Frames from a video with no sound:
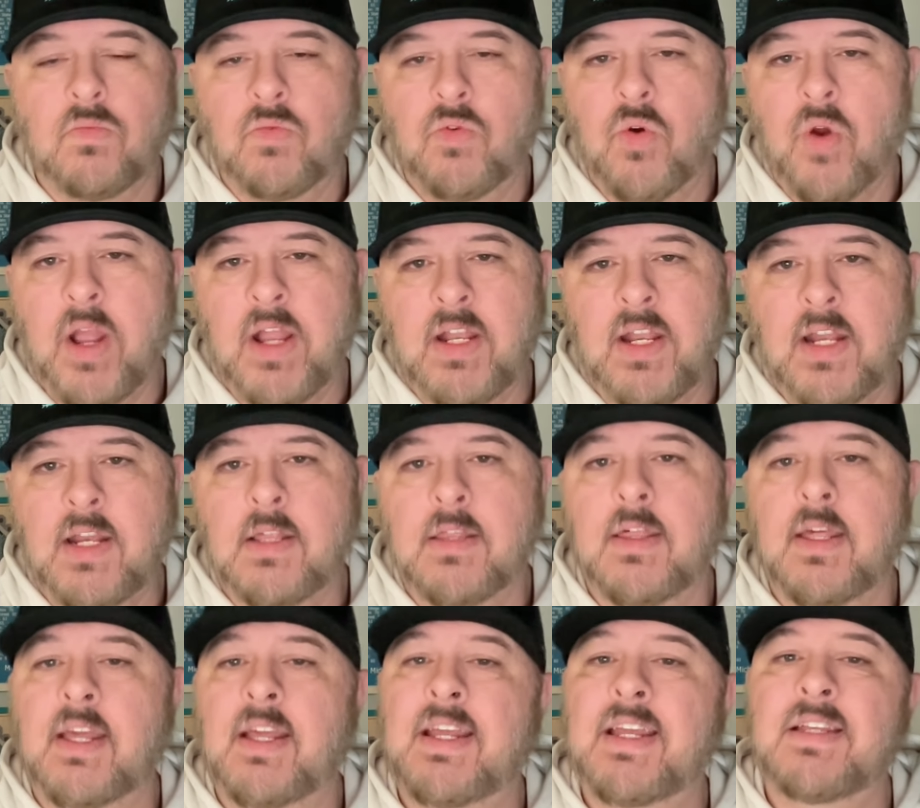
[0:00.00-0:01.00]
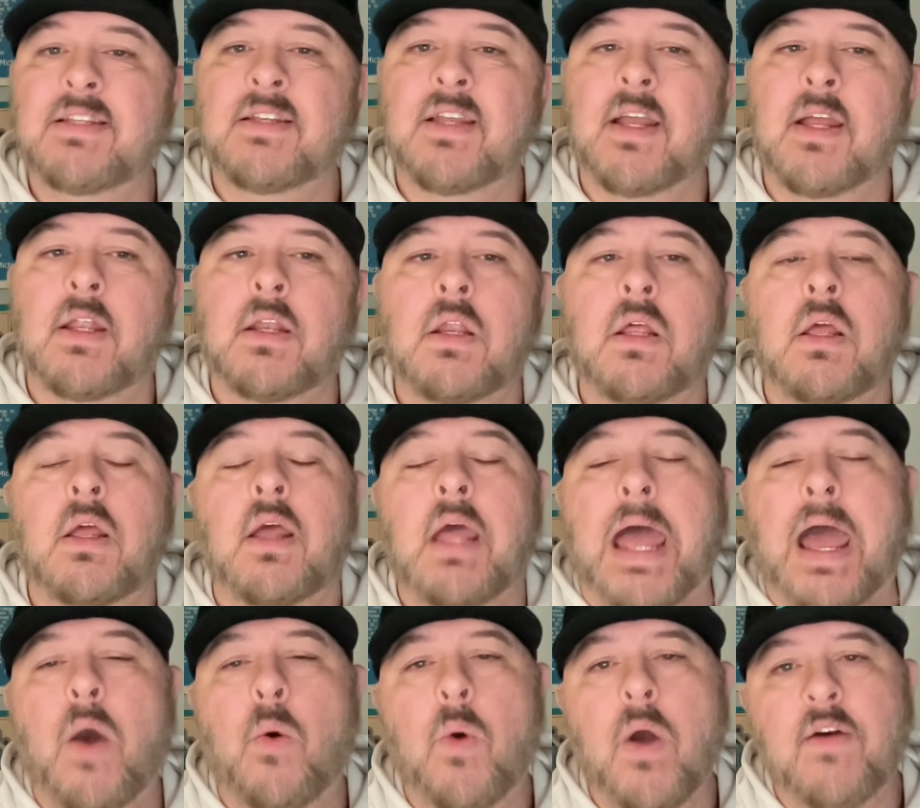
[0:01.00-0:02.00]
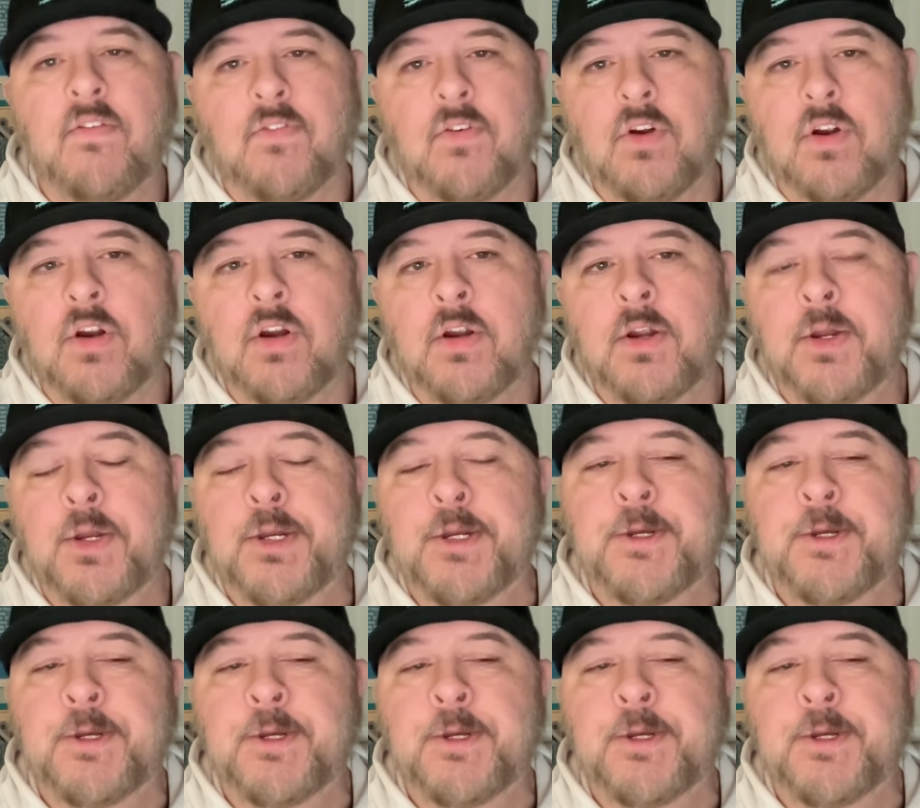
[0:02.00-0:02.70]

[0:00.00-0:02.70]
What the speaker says: great in anything he's in. However,